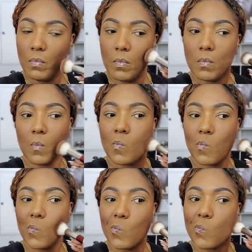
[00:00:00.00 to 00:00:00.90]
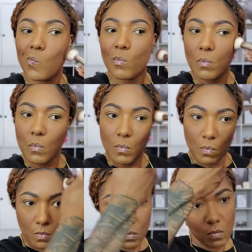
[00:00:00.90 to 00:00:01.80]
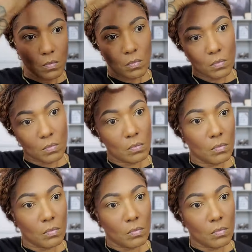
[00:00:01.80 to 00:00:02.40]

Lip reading: (silence)